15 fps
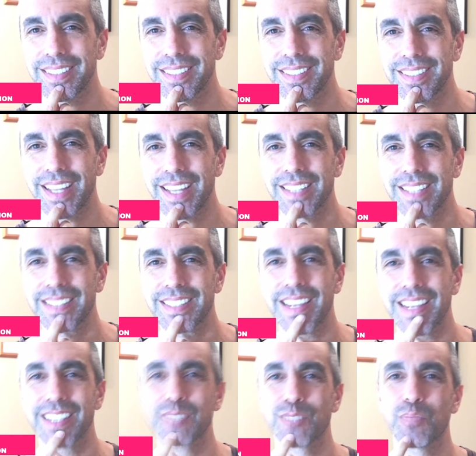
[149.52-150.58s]
that
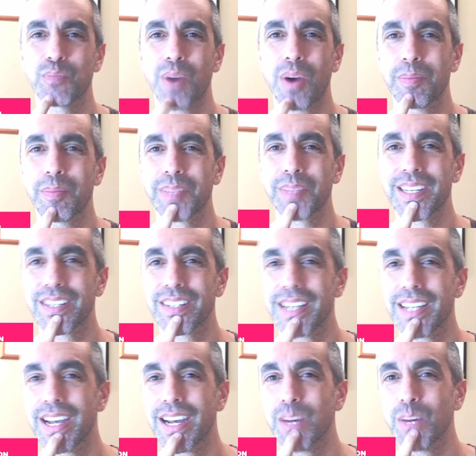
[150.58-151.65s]
day is probably here
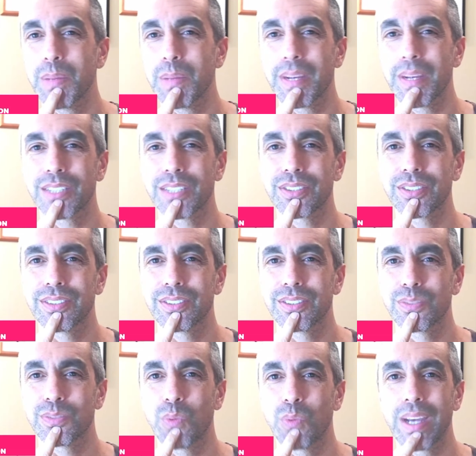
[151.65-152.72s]
now. Maybe I shouldn't
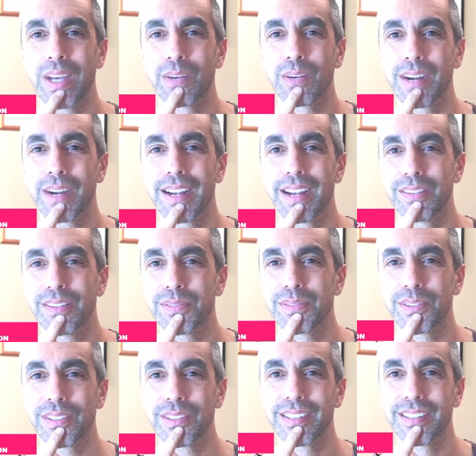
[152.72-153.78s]
just wait around
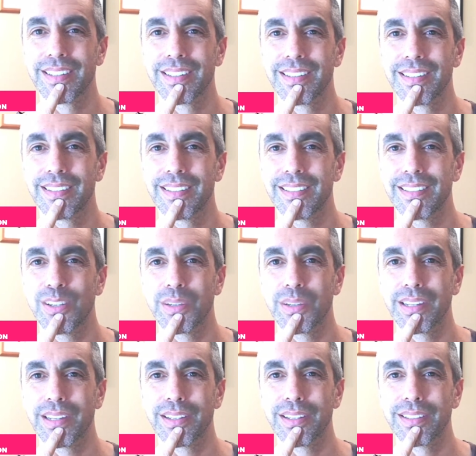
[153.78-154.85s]
for,
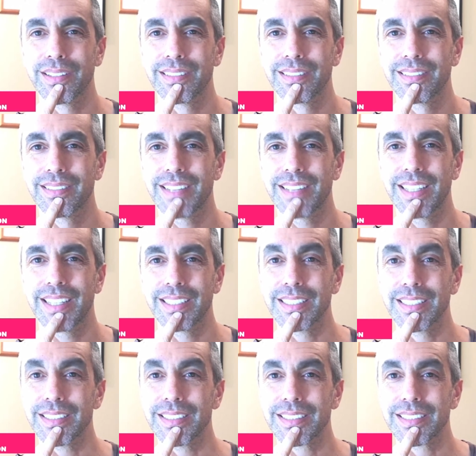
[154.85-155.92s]
another 10
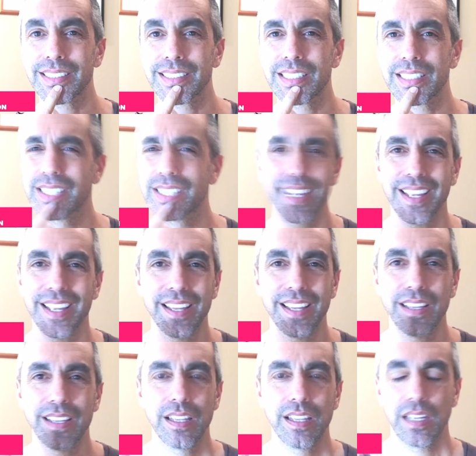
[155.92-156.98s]
years, because
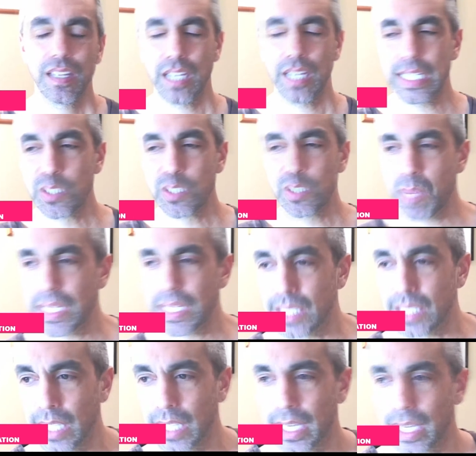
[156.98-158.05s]
it's
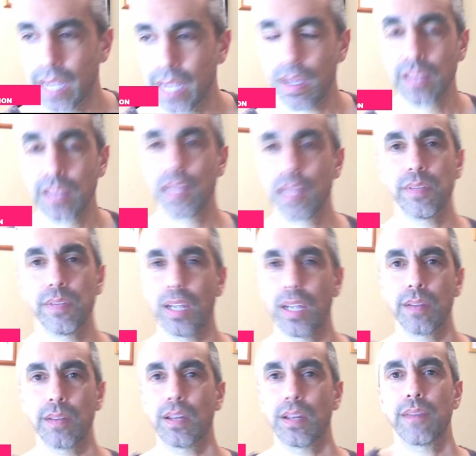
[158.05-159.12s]
amazing. Like I love
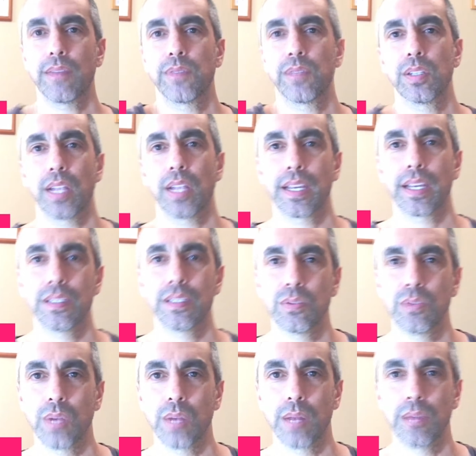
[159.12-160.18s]
it. I feel like I
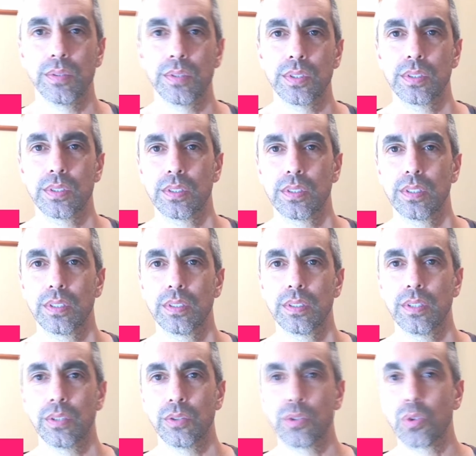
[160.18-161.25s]
do when I was
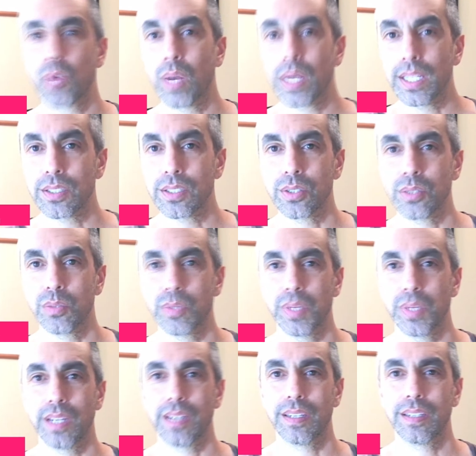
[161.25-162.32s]
22,
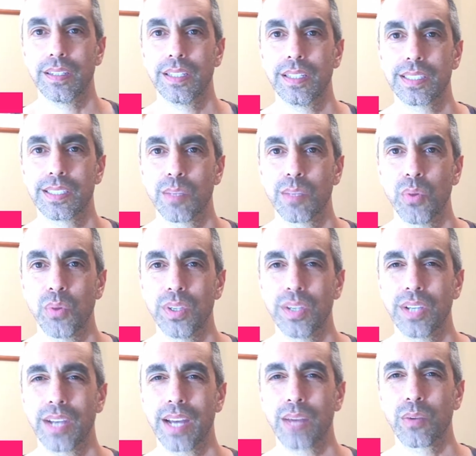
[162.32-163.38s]
but it's some
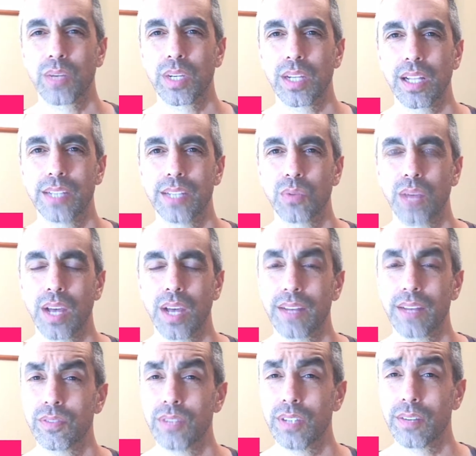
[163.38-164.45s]
kind of realize, well,
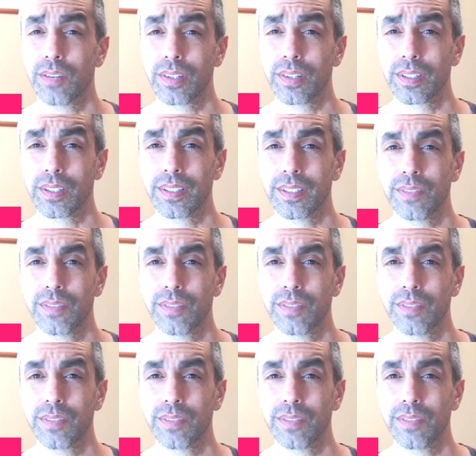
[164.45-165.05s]
God, if you never